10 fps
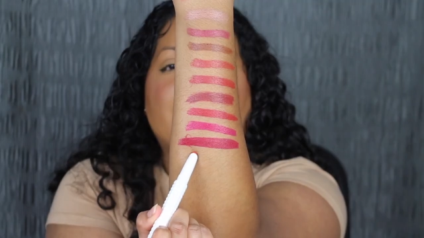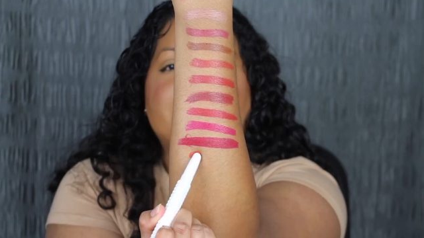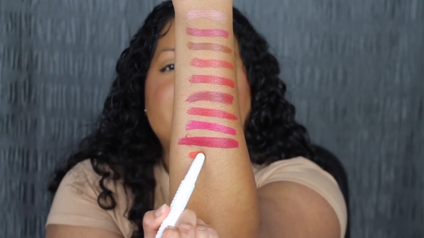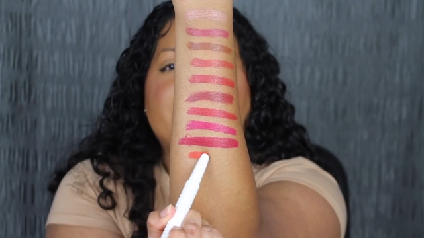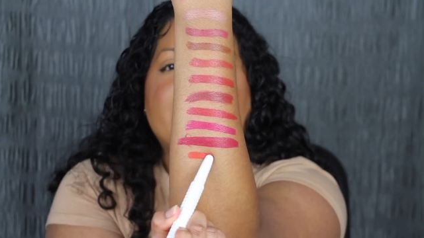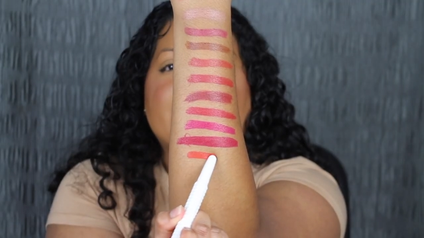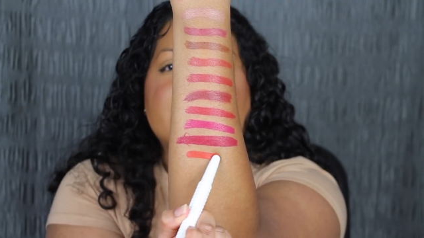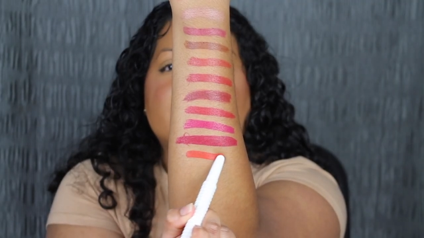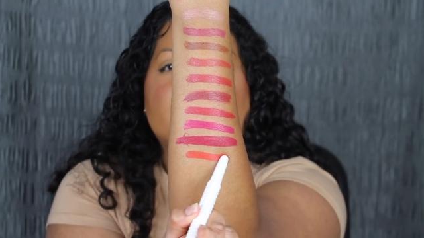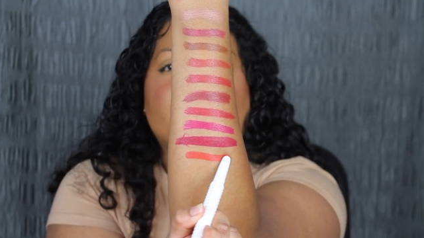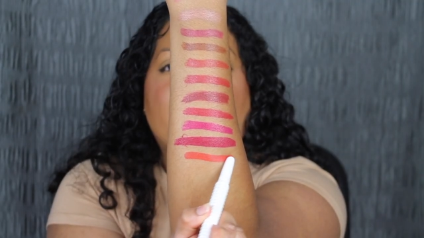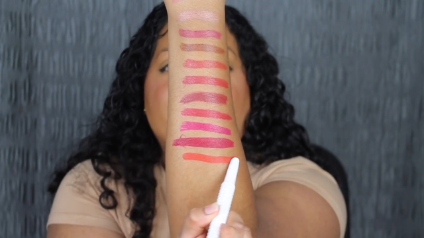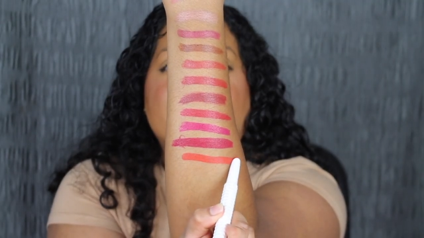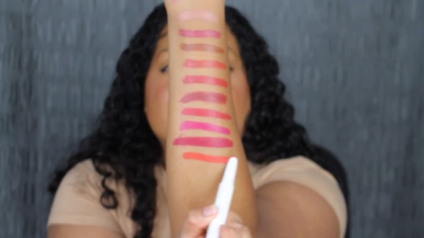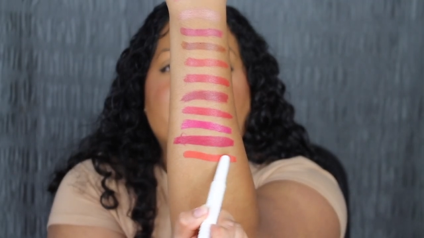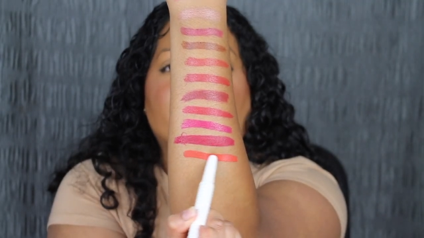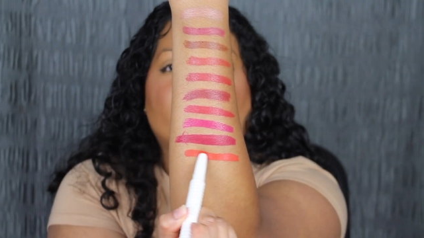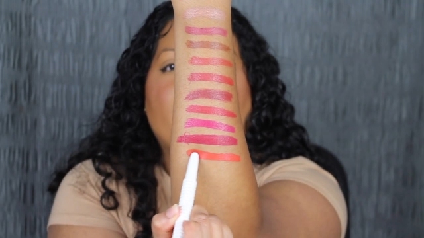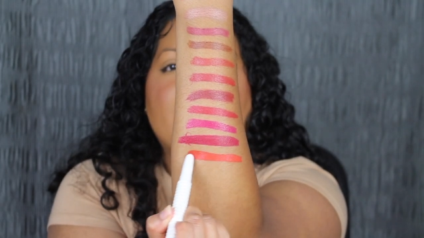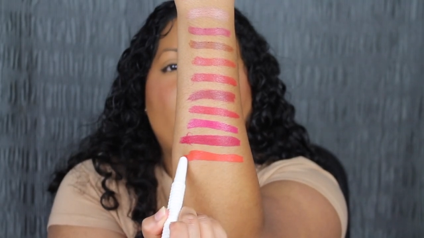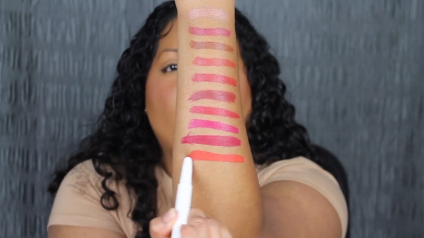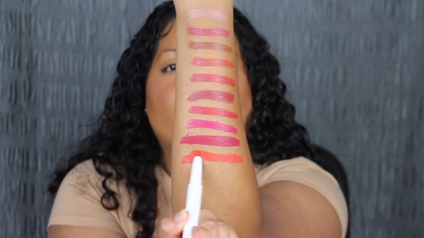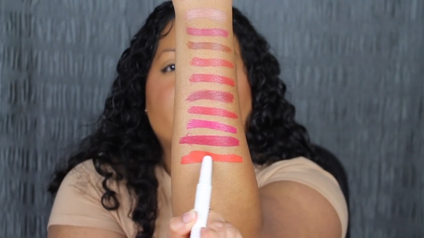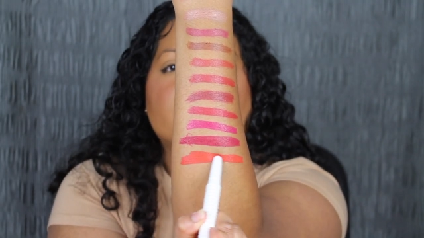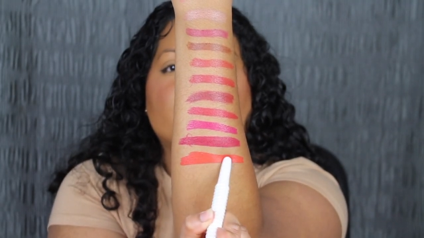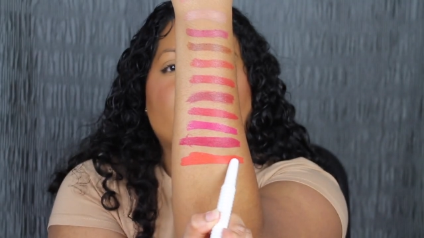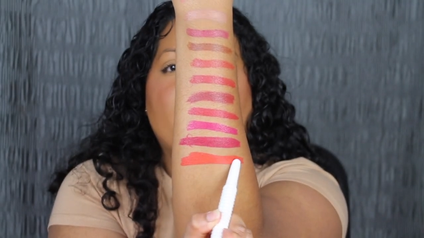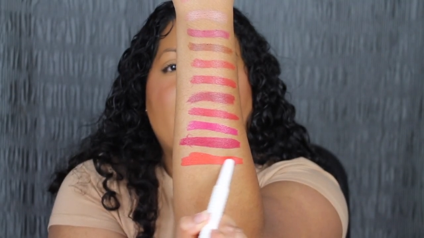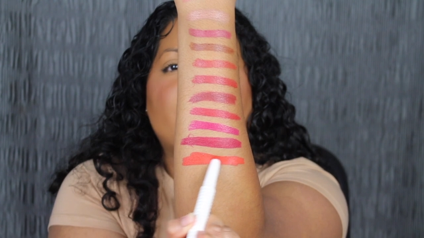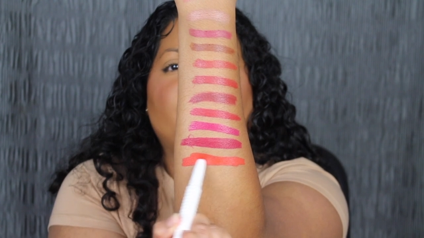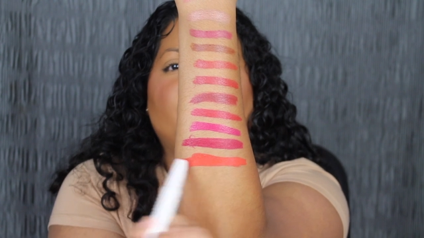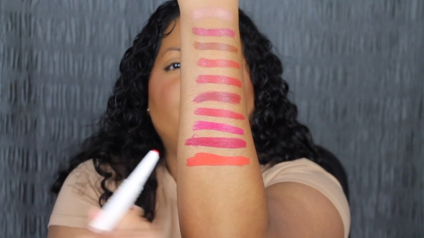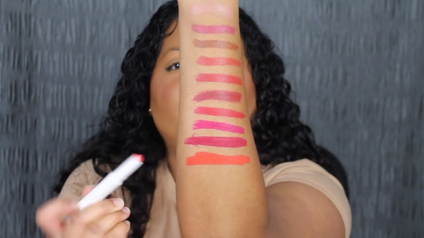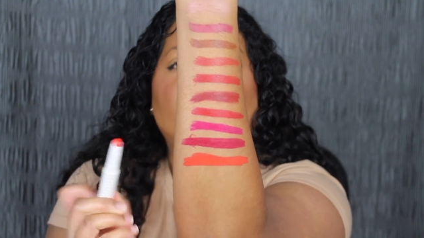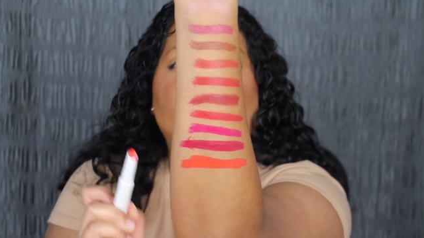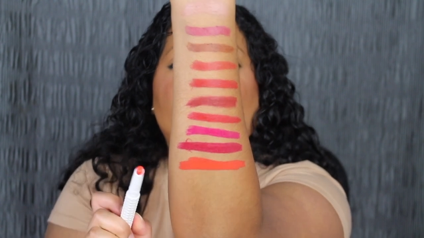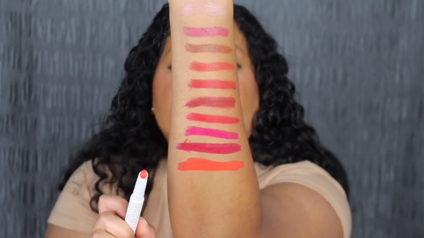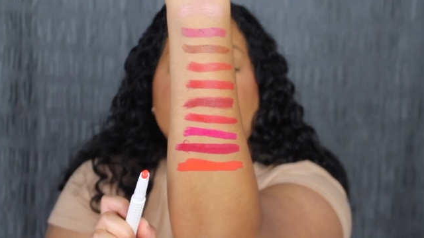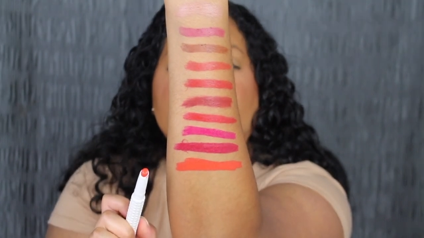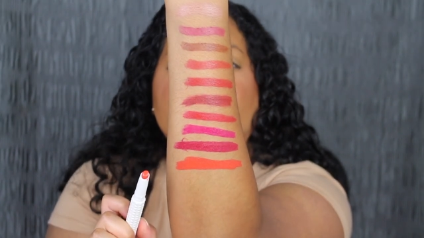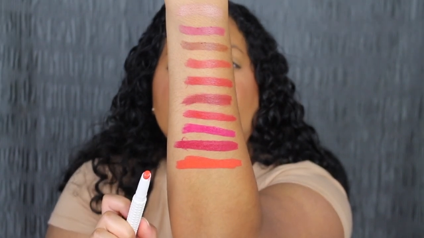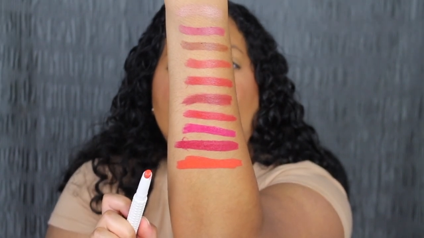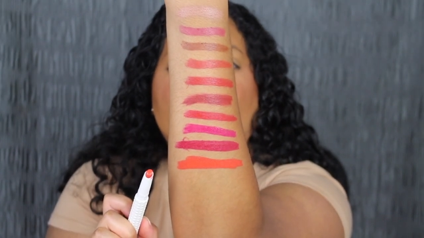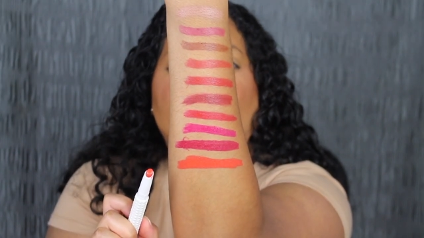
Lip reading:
Nobody's mouth can be seen.